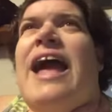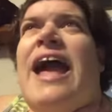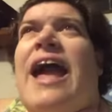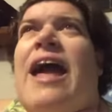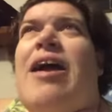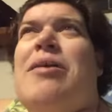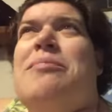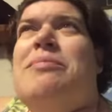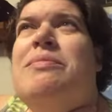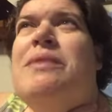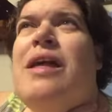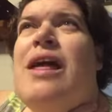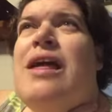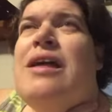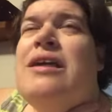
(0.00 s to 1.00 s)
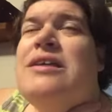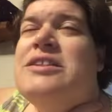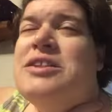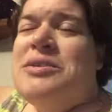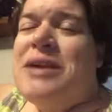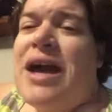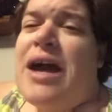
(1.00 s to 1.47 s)
And
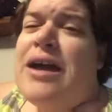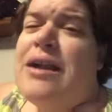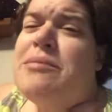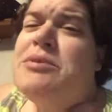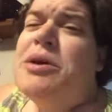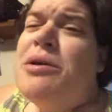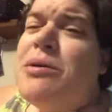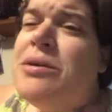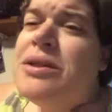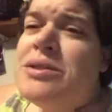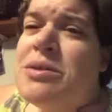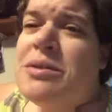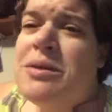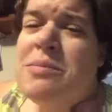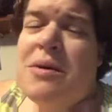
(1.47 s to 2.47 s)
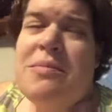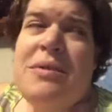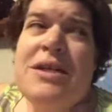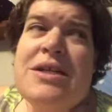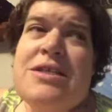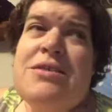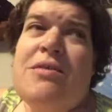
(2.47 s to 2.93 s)
so yeah, and I'm totally bummed
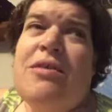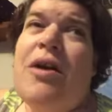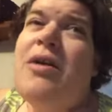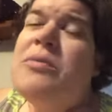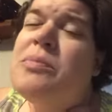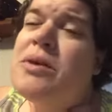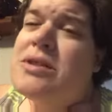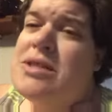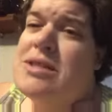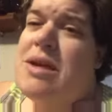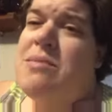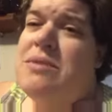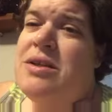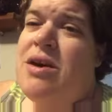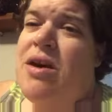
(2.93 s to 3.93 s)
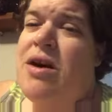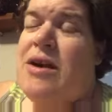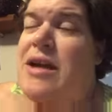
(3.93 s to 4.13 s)
because Garth Brooks is coming